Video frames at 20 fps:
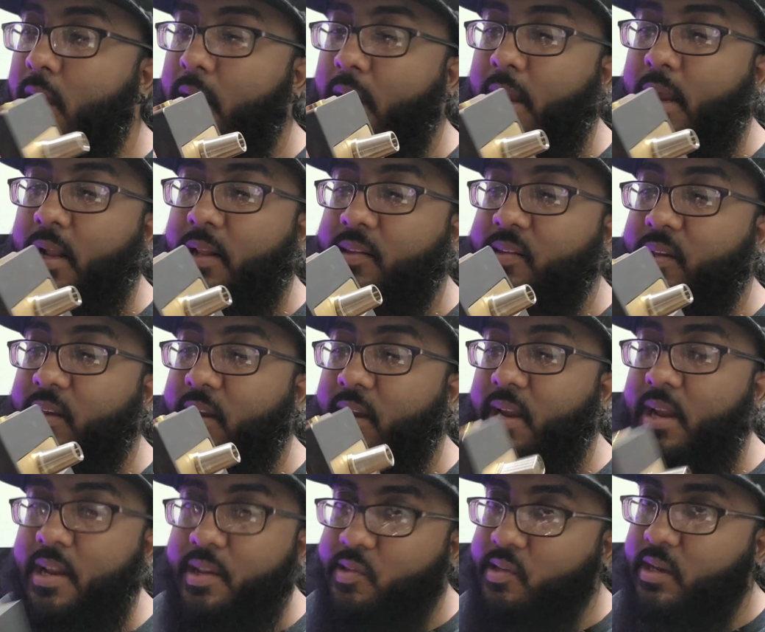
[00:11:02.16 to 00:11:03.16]
It's
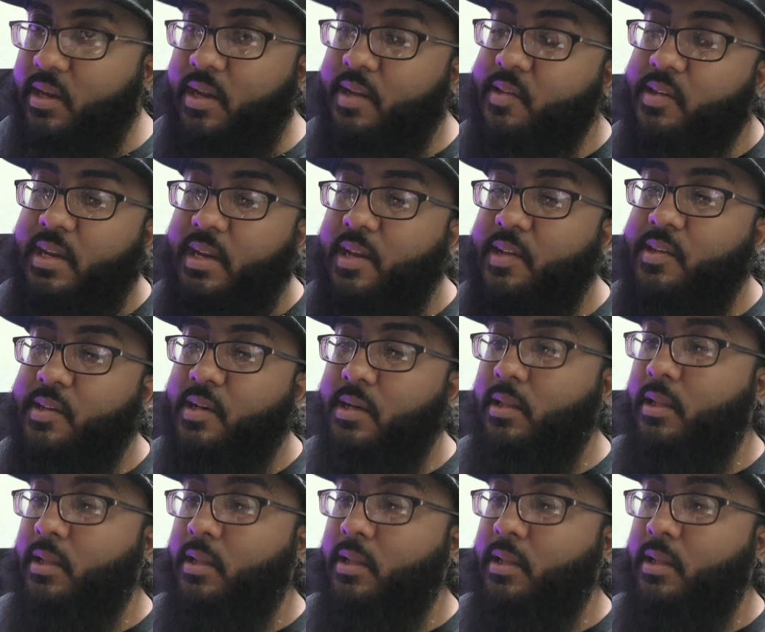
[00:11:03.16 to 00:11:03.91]
easy to